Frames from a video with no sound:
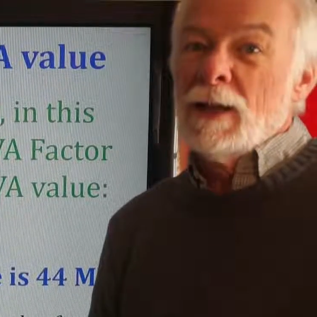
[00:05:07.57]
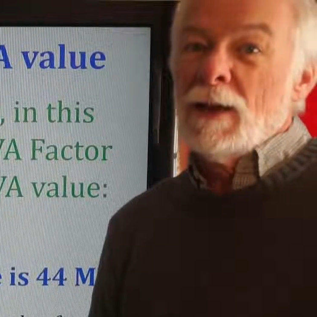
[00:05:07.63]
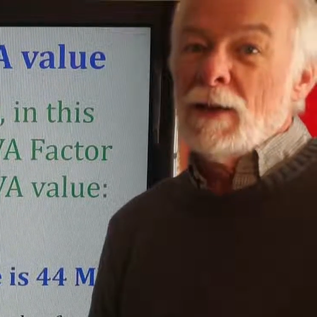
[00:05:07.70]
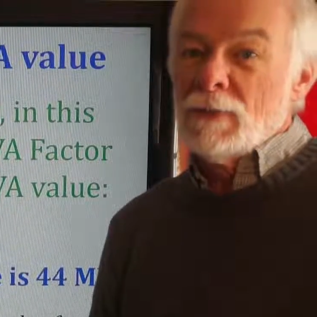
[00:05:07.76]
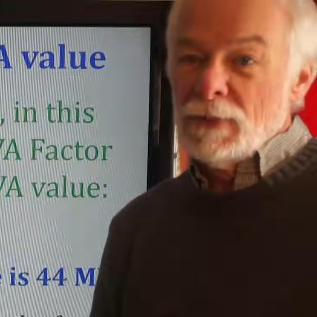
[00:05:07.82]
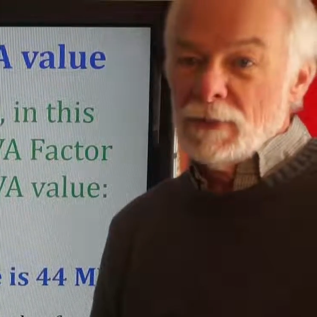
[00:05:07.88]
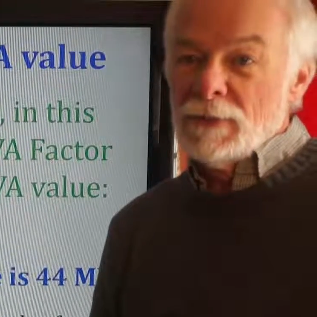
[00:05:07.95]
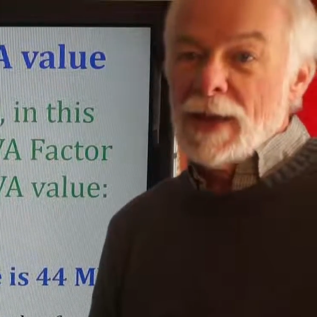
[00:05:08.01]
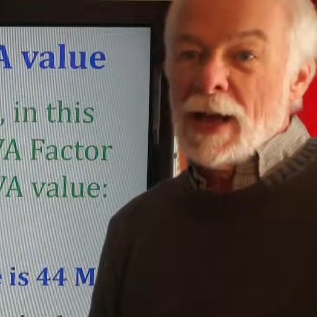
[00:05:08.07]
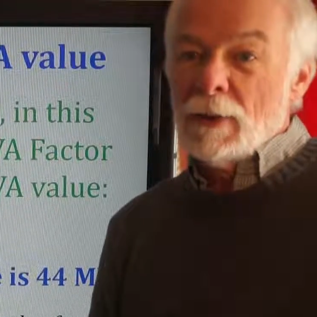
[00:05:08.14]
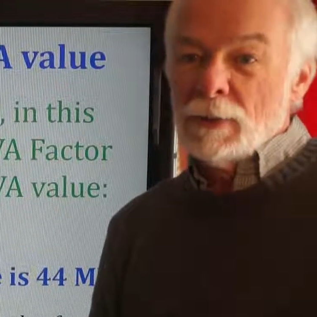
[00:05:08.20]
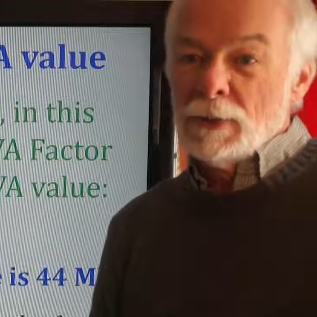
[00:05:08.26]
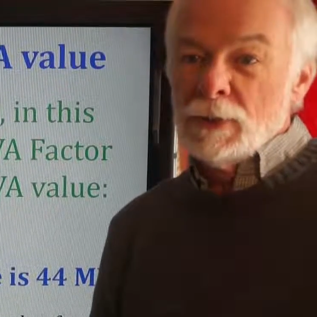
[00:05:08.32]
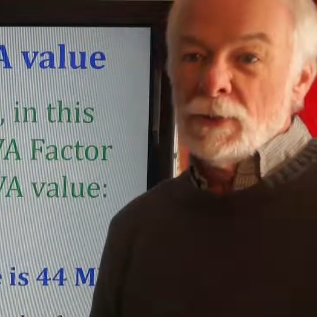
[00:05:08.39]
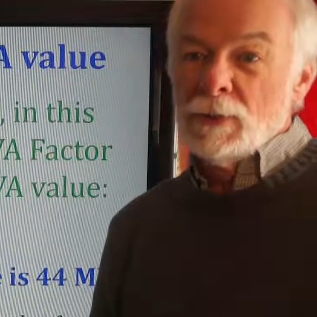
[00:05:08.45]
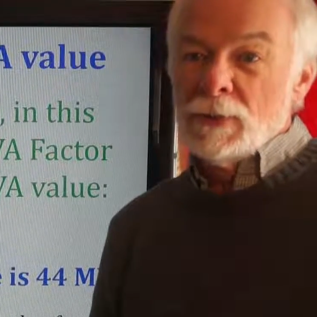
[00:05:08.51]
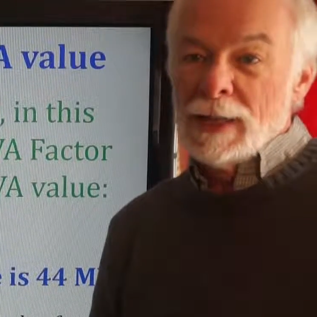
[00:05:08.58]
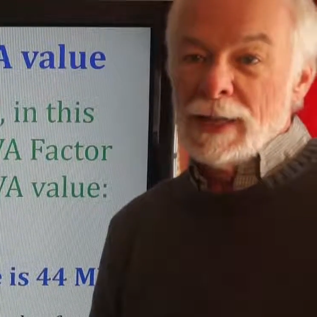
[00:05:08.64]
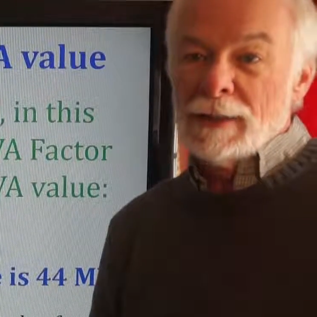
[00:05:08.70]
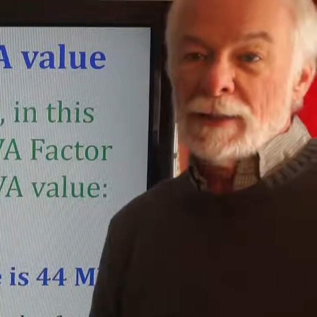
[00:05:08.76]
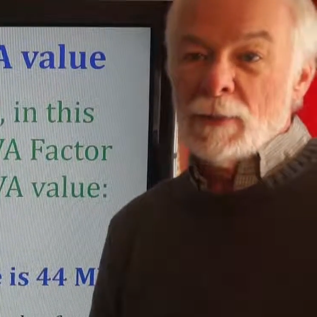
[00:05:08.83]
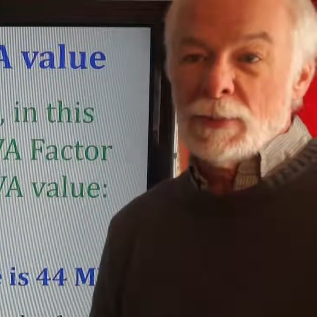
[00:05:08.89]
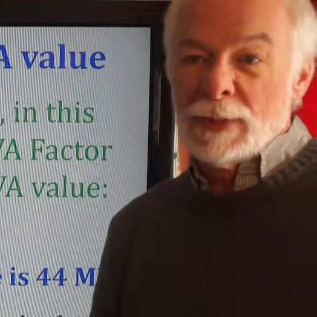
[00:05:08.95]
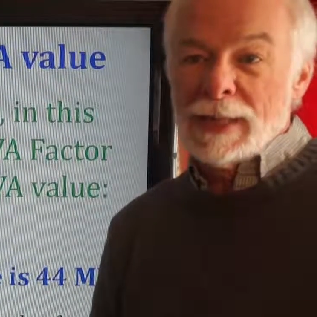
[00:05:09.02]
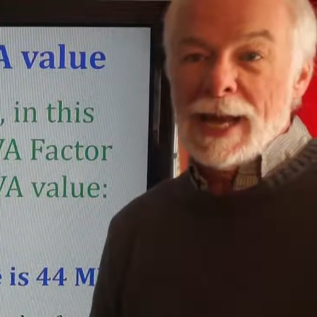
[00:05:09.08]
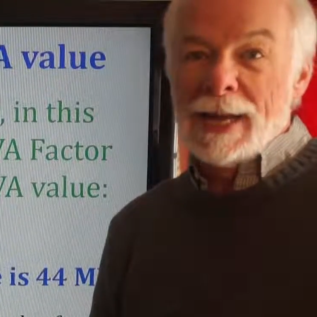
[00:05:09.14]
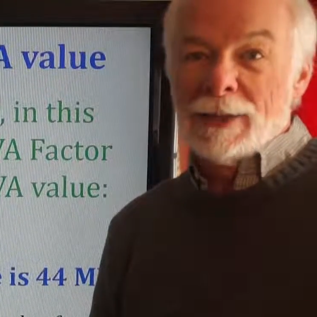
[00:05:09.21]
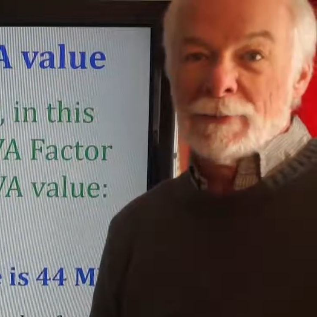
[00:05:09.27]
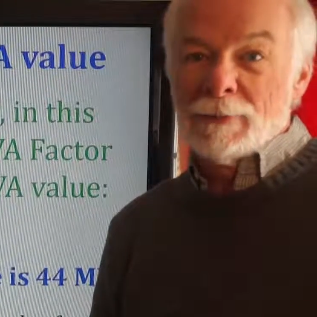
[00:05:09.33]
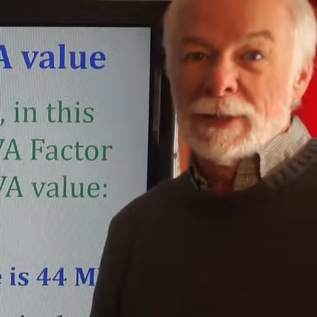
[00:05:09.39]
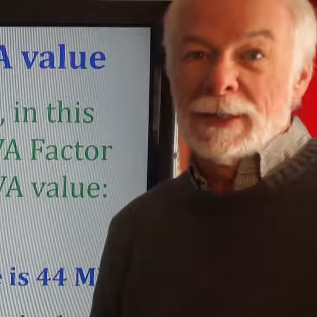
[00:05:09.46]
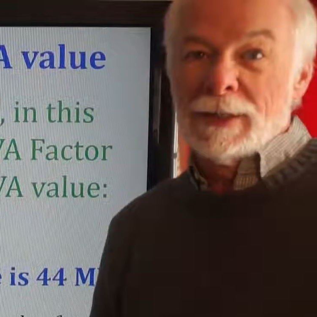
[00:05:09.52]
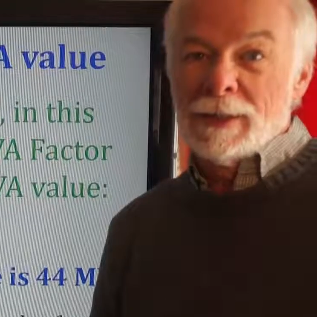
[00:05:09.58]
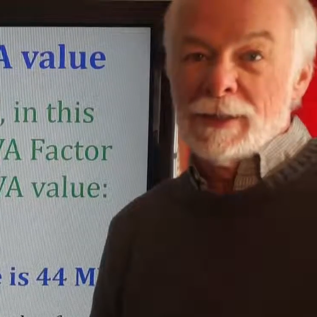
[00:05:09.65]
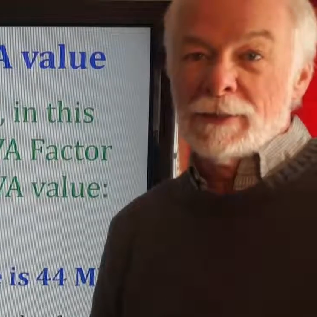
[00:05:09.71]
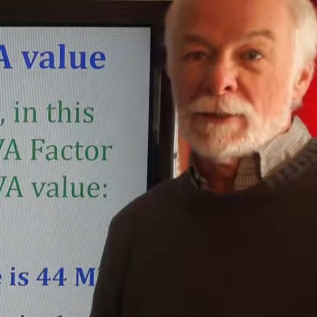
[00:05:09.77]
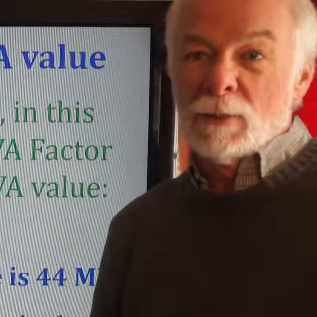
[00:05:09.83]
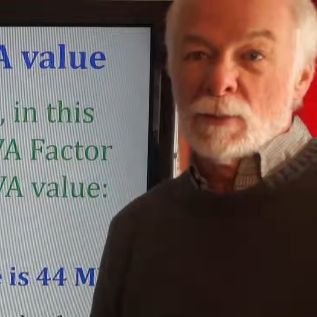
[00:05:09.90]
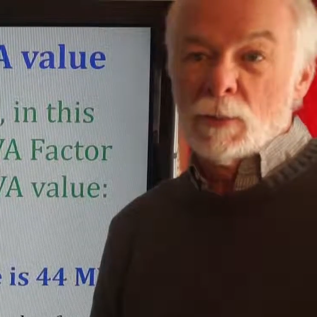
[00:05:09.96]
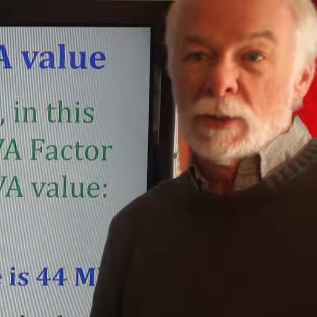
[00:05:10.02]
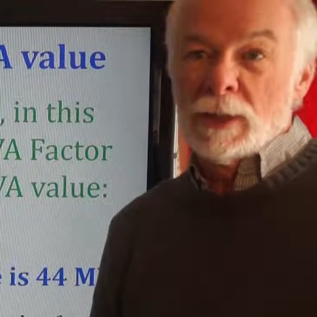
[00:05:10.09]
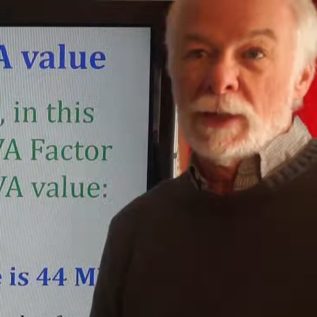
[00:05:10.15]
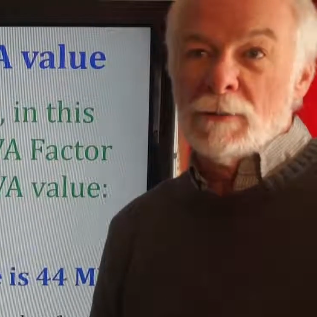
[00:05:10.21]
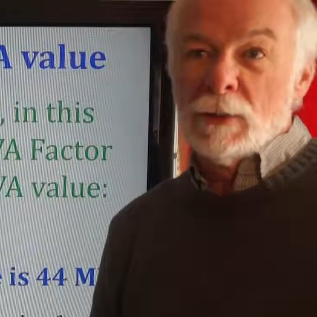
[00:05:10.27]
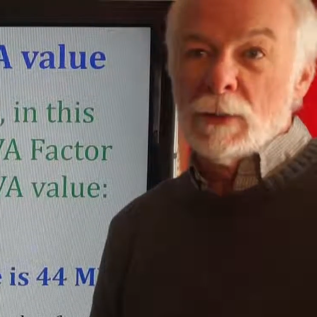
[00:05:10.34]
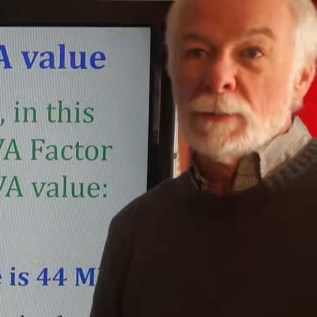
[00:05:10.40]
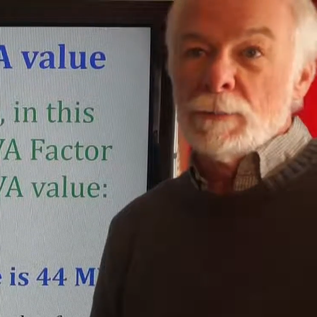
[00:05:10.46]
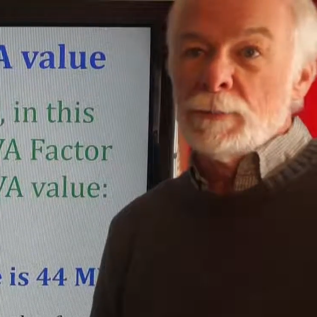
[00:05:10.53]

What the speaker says: of the value that the Pythagorean theorem would give you.